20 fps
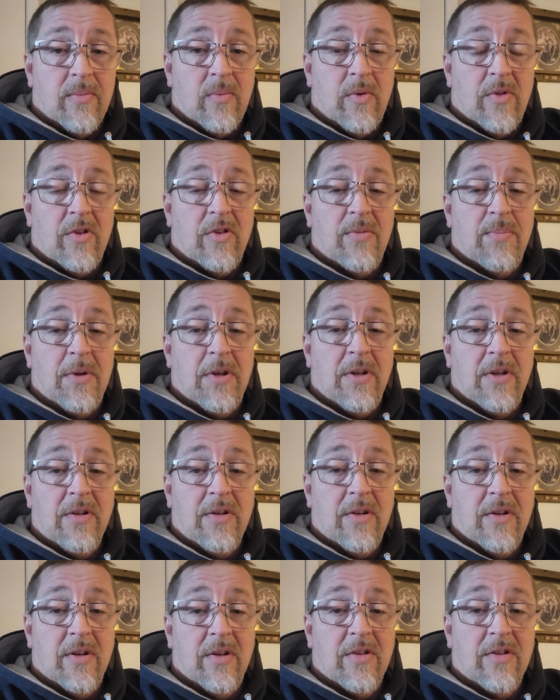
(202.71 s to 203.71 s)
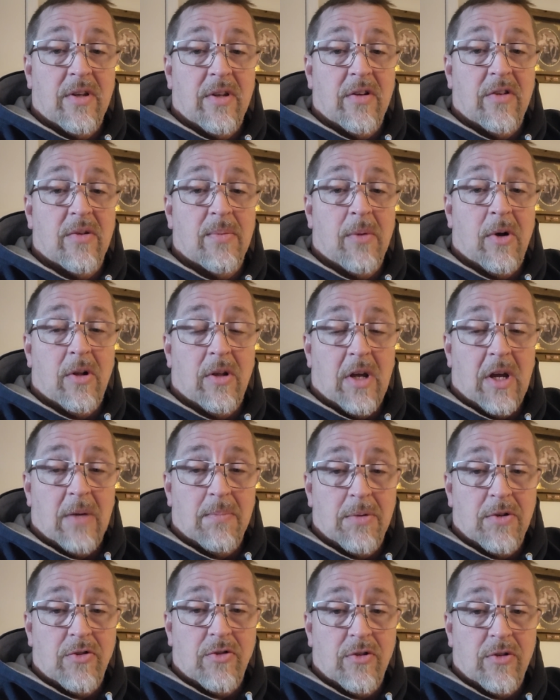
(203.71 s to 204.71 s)
with a spinning disk and a small
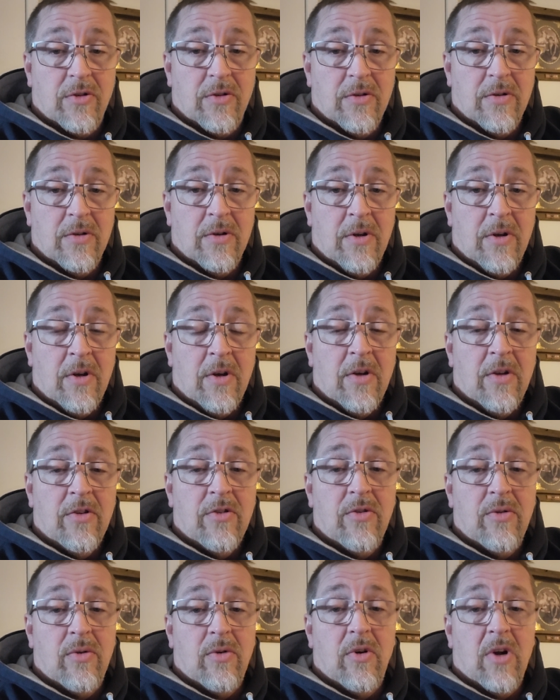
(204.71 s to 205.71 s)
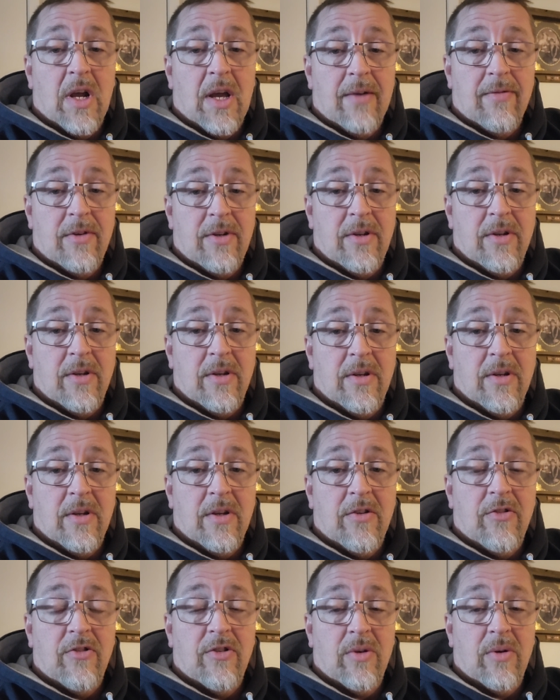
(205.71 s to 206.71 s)
aperture to gravity,
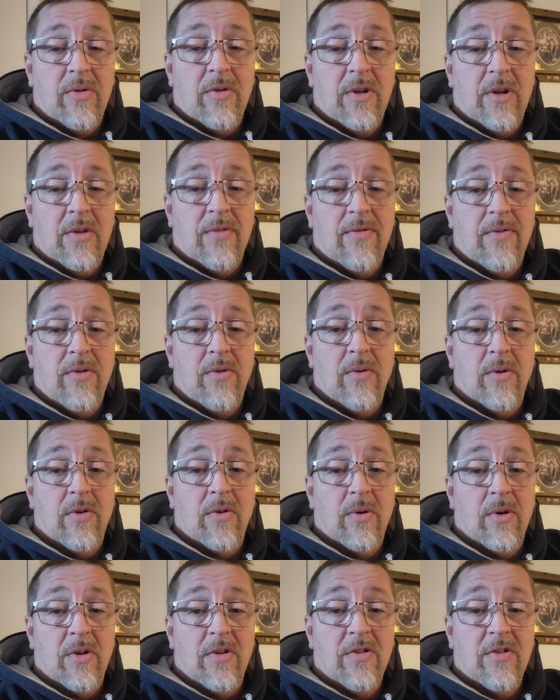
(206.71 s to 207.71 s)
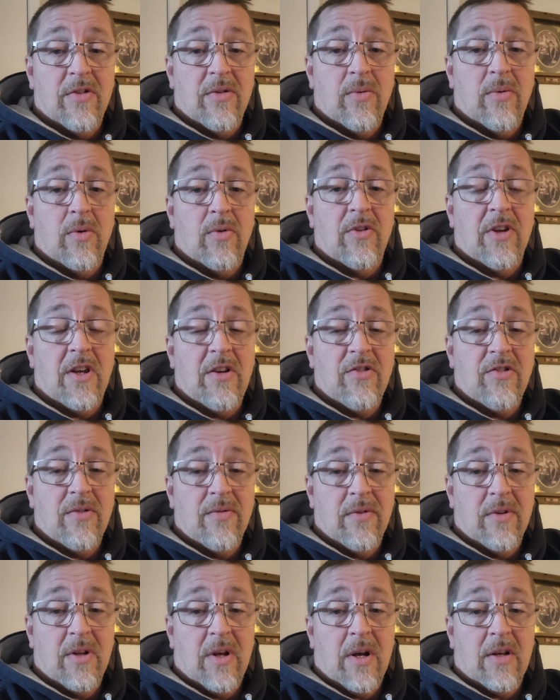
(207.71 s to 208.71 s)
and show that if you increase the rotation
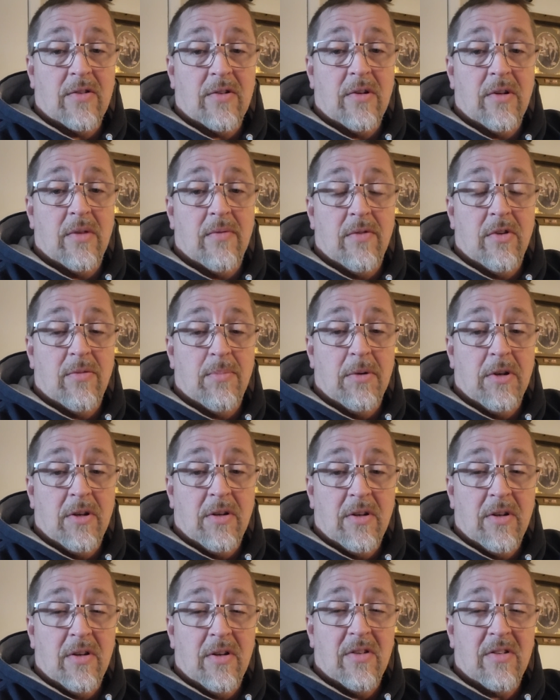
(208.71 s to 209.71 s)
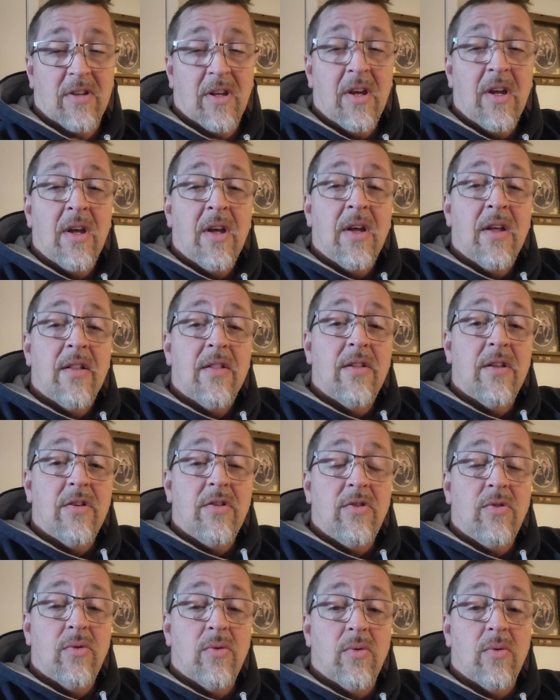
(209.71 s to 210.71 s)
velocity of the spinning disk,
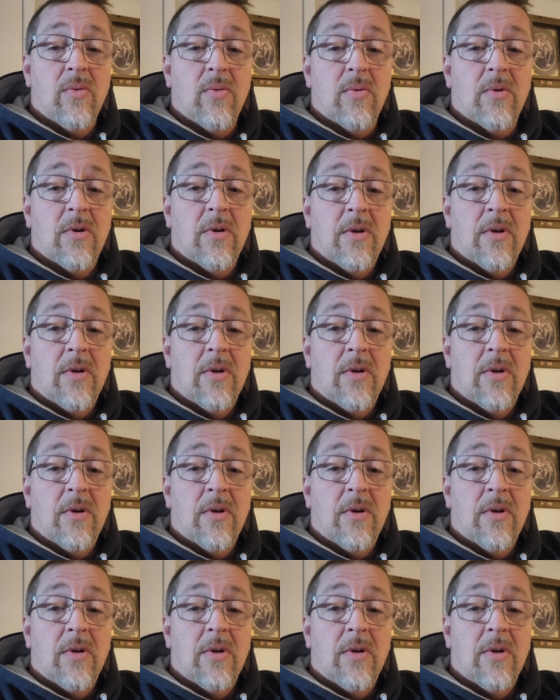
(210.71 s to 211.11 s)
then you